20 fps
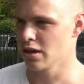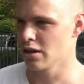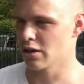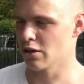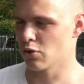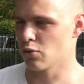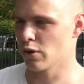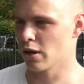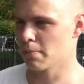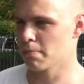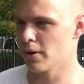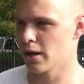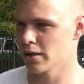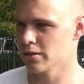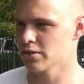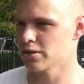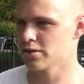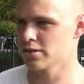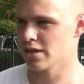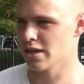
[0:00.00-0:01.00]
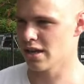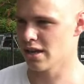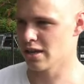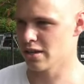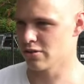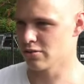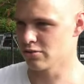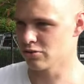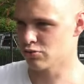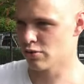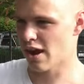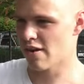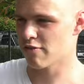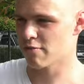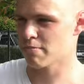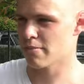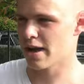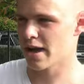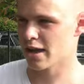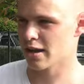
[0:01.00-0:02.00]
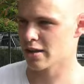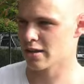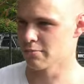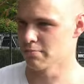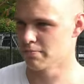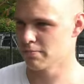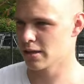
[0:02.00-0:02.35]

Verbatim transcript: get quick punches in and drive them back,